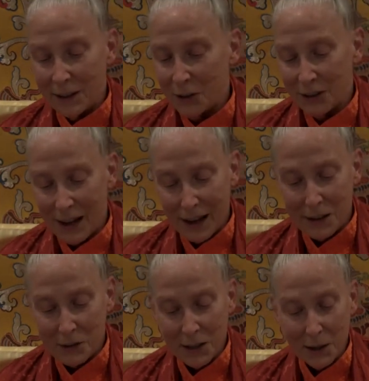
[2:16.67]
You're
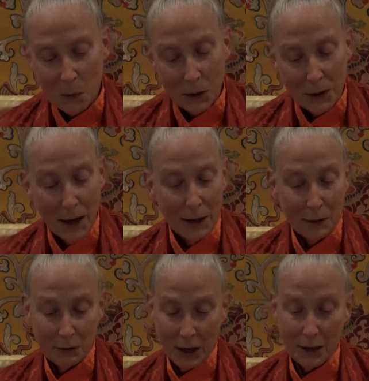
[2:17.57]
asking what kind
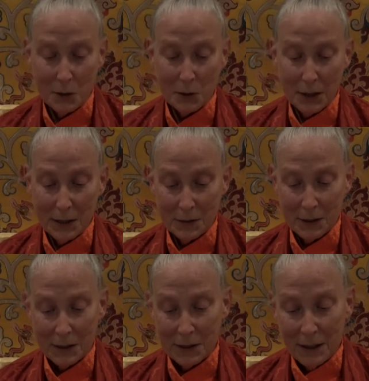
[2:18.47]
of country is
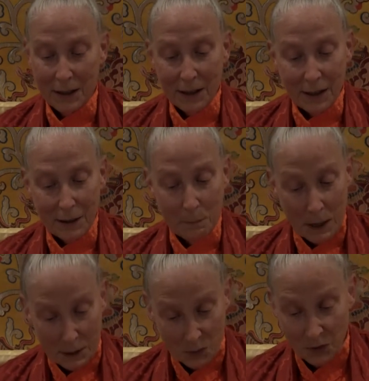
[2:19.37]
it
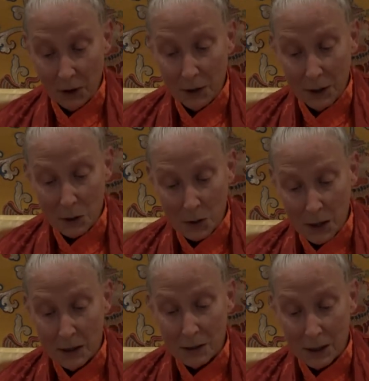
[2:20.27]
makes various
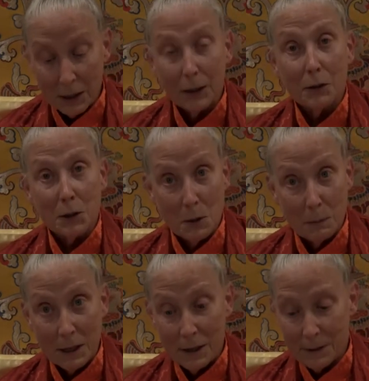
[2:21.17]
things clear to
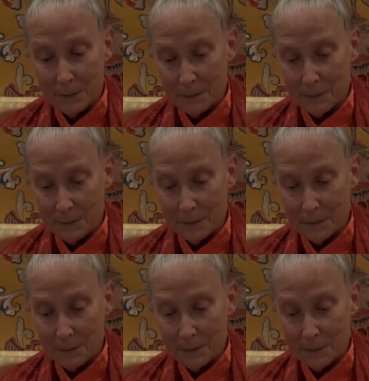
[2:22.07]
me.